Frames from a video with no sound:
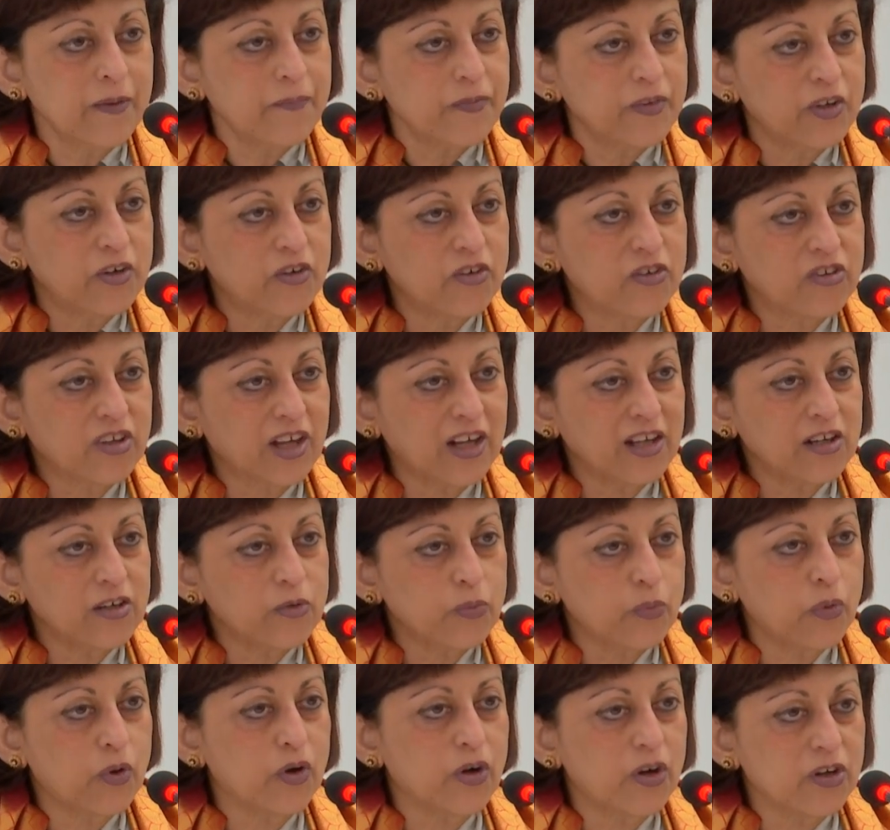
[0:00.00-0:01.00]
The
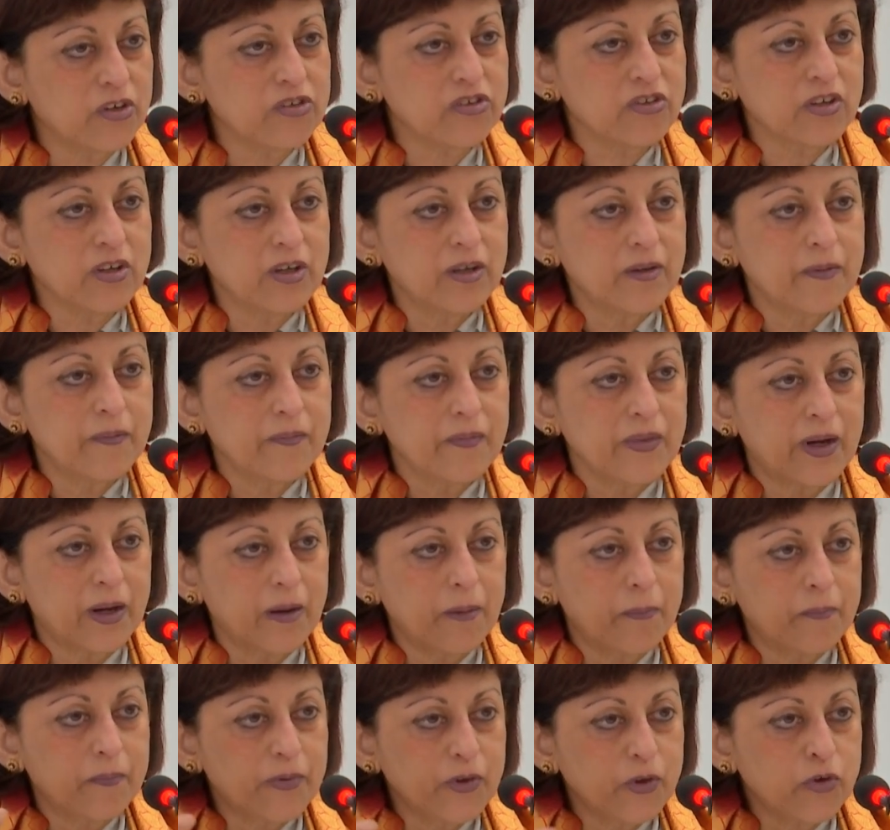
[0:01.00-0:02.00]
result was
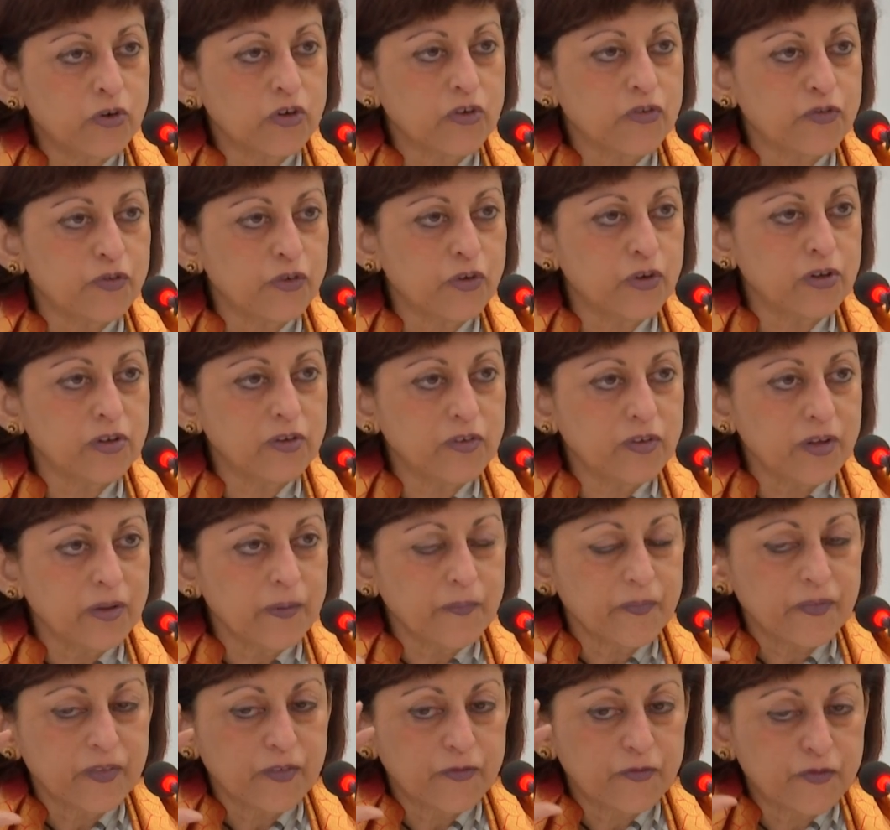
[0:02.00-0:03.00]
a beautiful
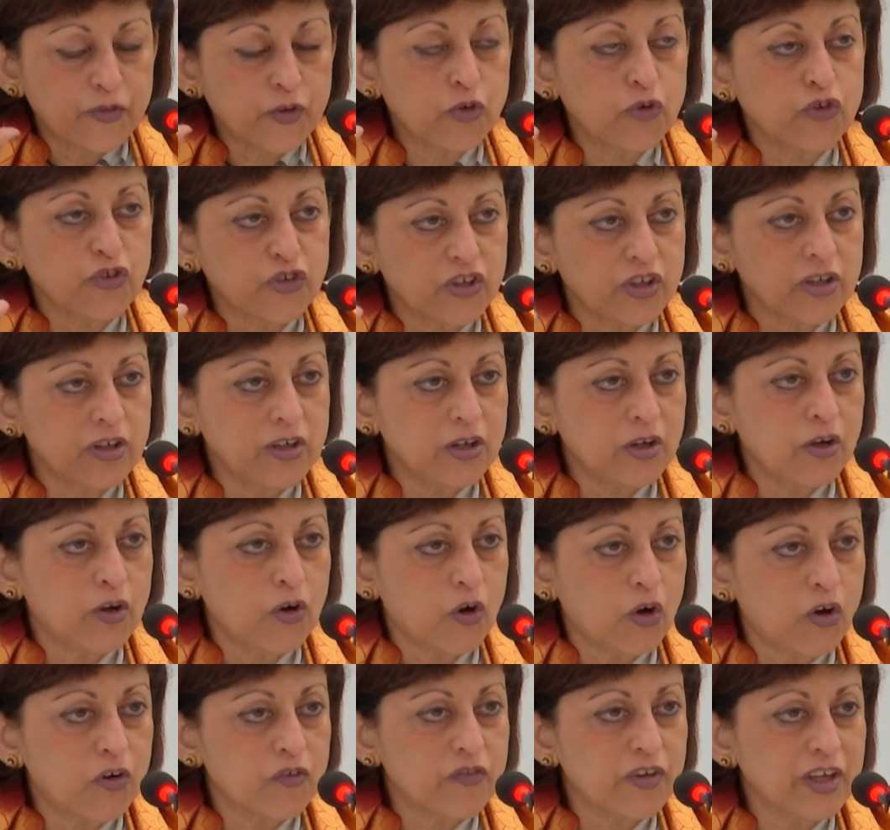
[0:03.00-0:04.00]
fusion
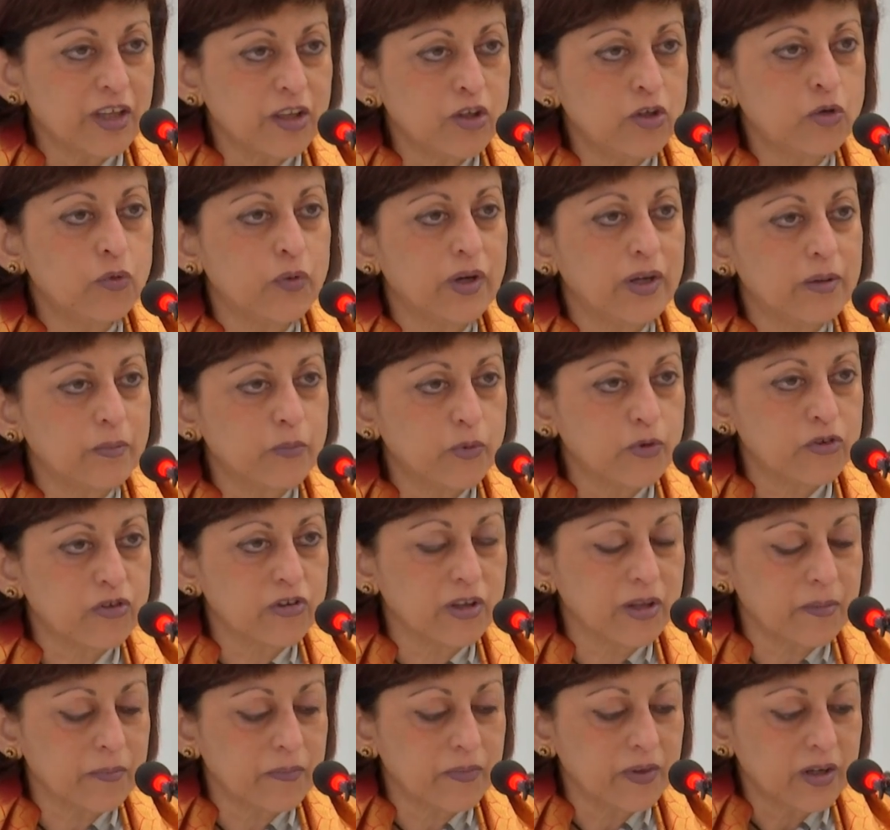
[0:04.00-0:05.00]
of Hindu and
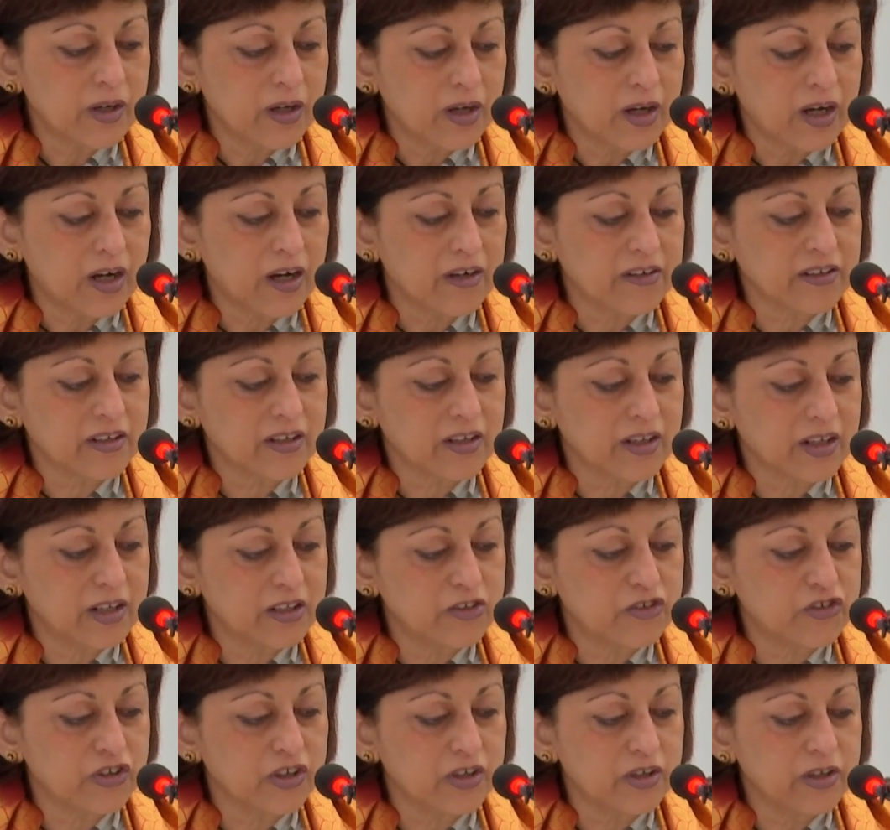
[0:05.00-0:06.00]
Muslim art and
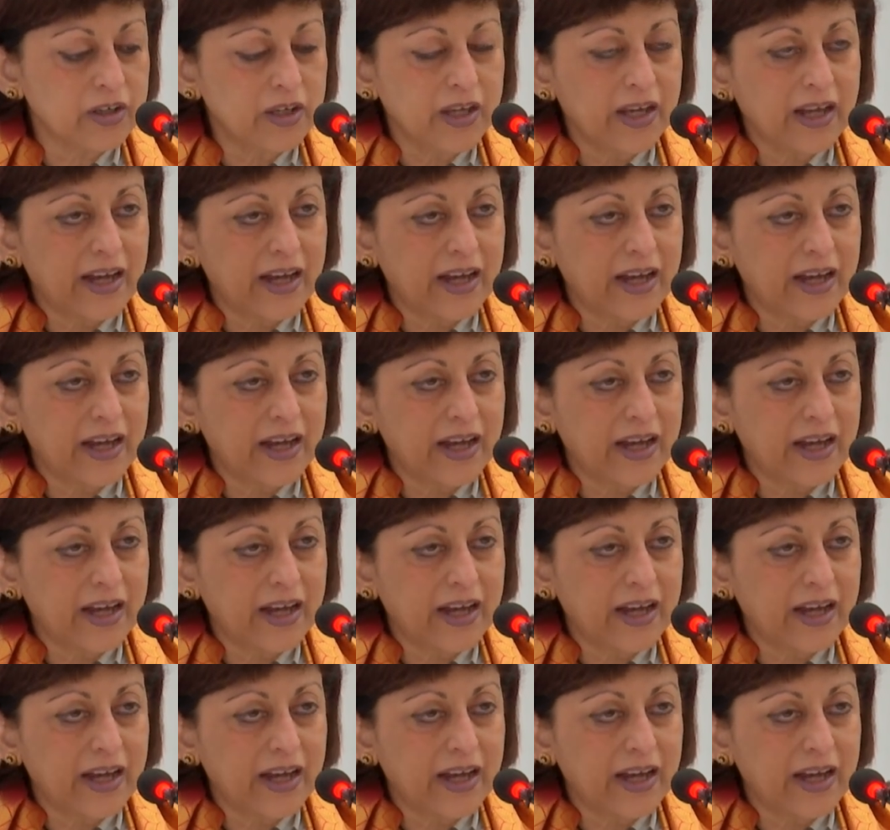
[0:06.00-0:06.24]
culture.